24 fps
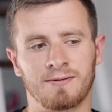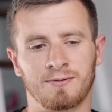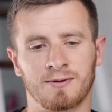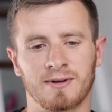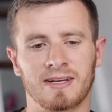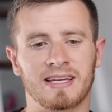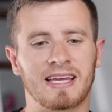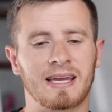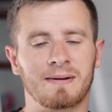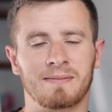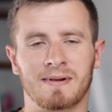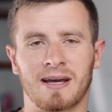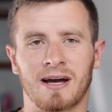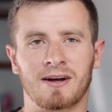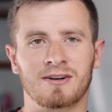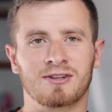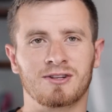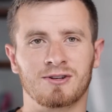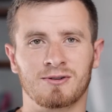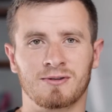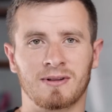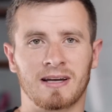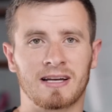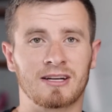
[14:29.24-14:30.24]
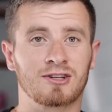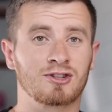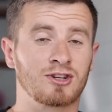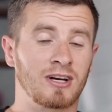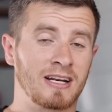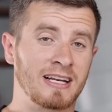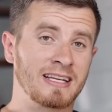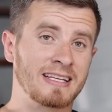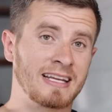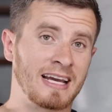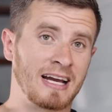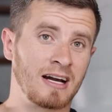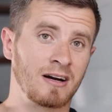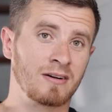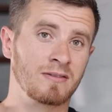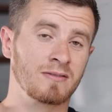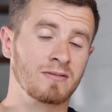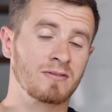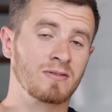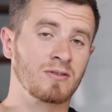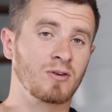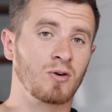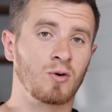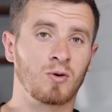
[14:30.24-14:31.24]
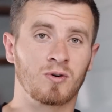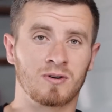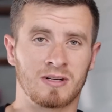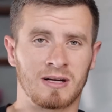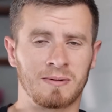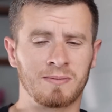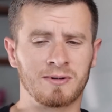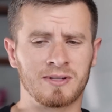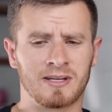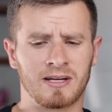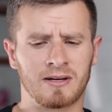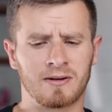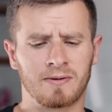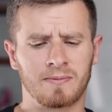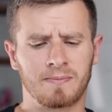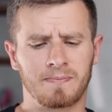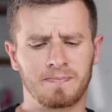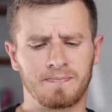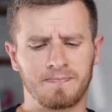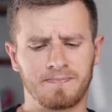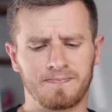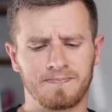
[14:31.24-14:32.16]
It really came down to like shut it down or double down.